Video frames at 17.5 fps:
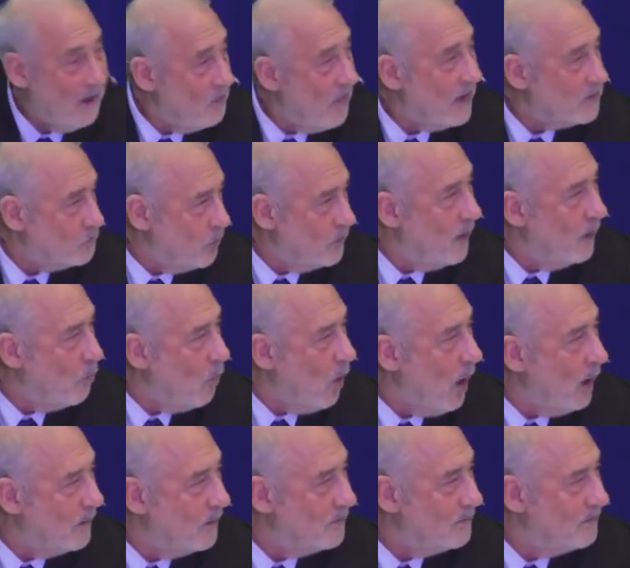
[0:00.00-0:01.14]
and that's what they
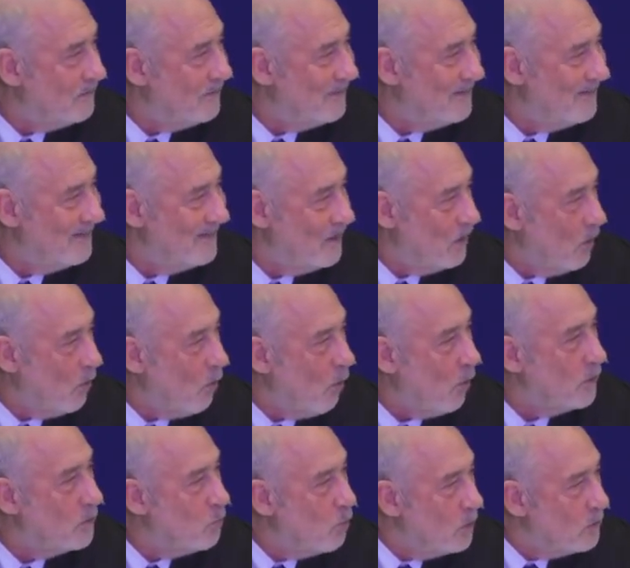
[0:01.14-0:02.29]
wanted, you know,
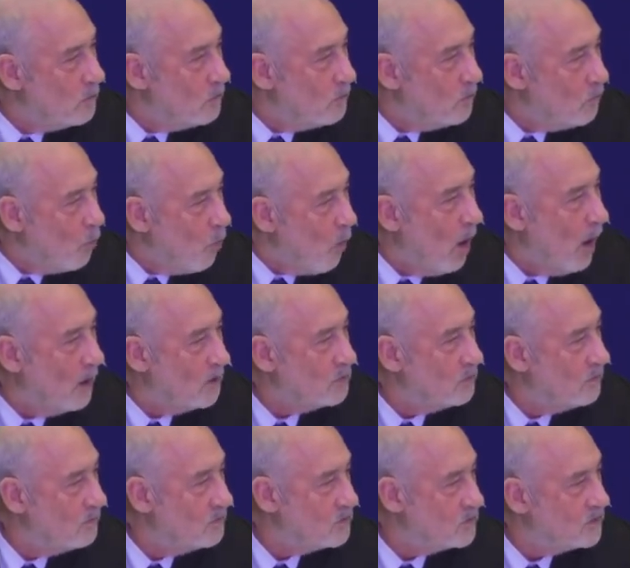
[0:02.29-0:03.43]
or you wouldn't want
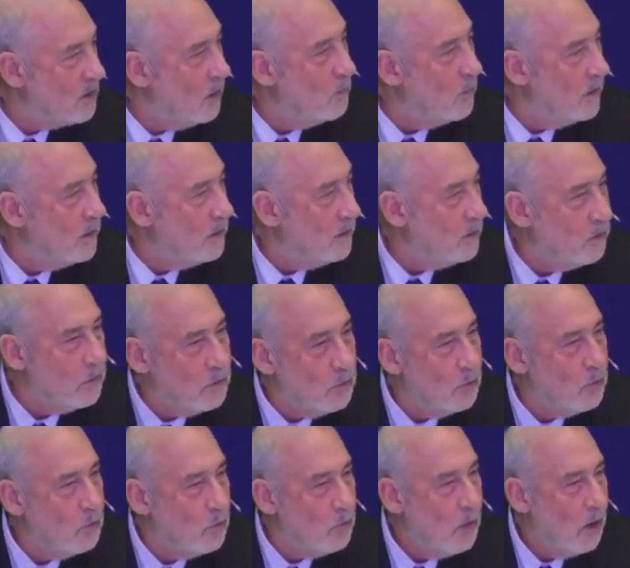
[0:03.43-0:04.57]
somebody
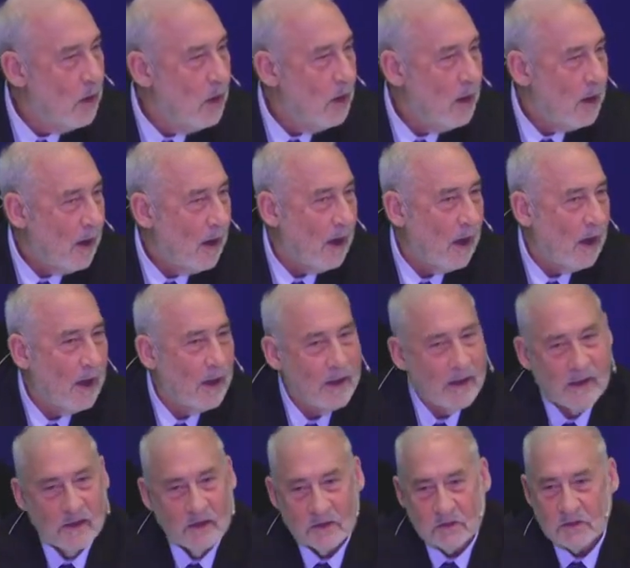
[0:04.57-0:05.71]
who uh,
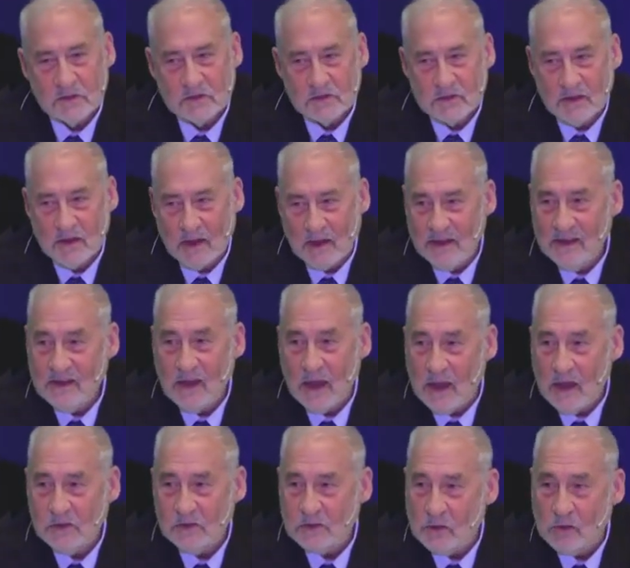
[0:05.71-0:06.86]
is uh,
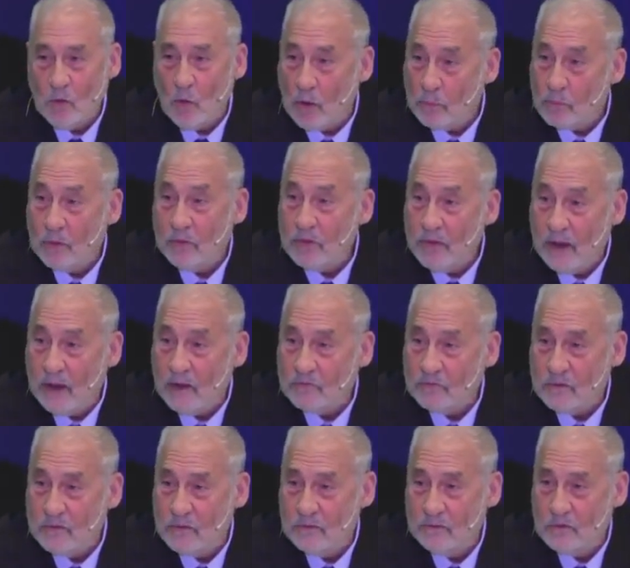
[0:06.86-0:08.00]
engaged in corporate
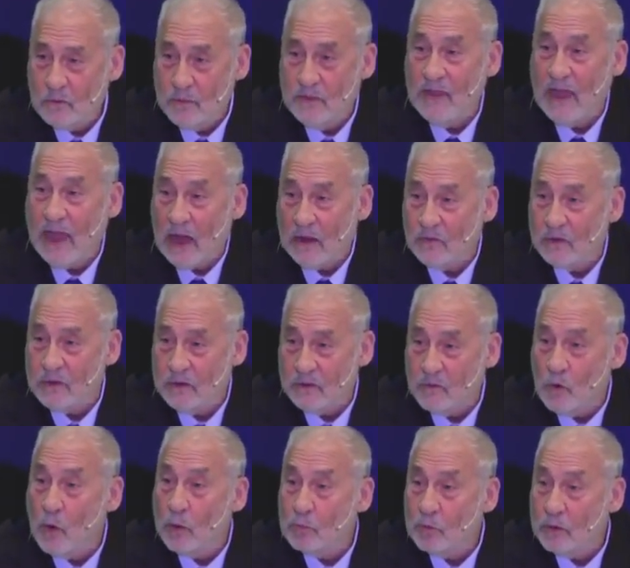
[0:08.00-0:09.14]
theft to be the advocate
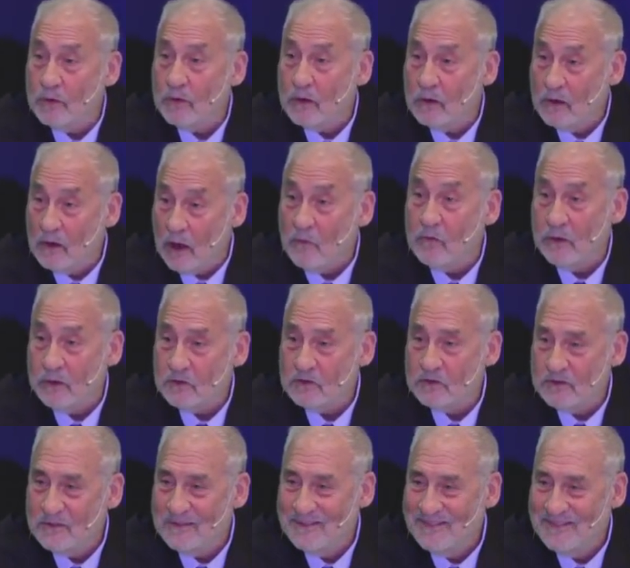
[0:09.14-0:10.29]
of corporate
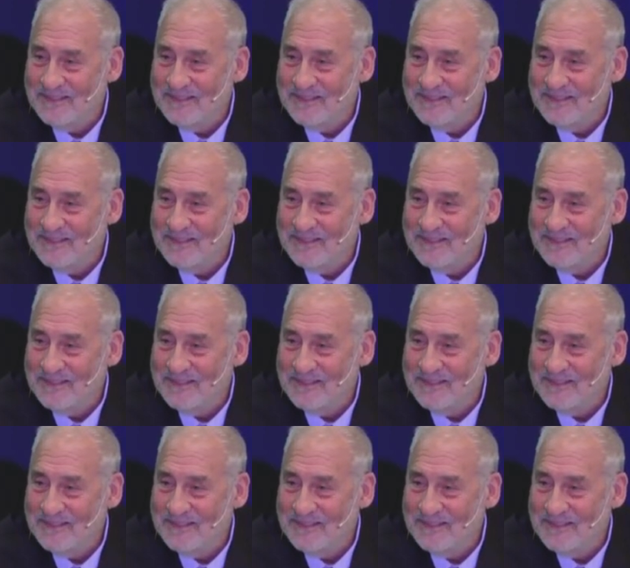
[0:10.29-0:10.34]
governance.